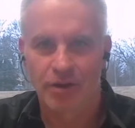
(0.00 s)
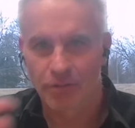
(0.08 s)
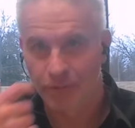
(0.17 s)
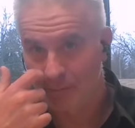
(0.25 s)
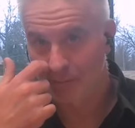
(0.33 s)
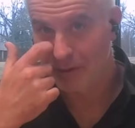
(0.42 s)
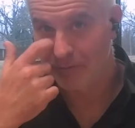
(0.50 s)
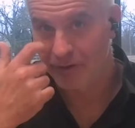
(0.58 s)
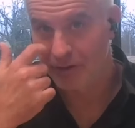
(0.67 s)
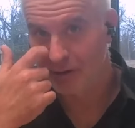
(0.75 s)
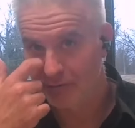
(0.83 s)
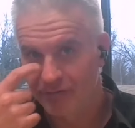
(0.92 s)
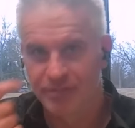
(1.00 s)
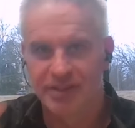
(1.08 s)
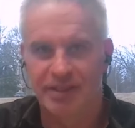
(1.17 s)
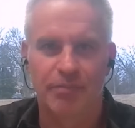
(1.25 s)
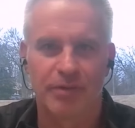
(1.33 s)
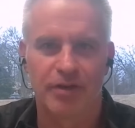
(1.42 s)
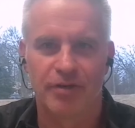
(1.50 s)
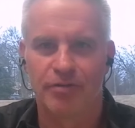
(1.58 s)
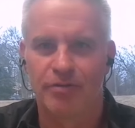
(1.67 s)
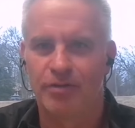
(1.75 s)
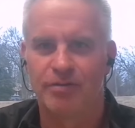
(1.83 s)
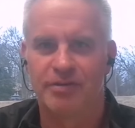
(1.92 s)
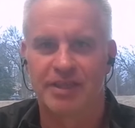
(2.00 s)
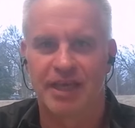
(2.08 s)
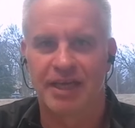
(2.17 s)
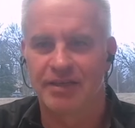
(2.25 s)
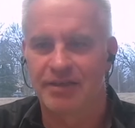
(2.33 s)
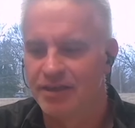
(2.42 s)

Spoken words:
We even heard from someone who said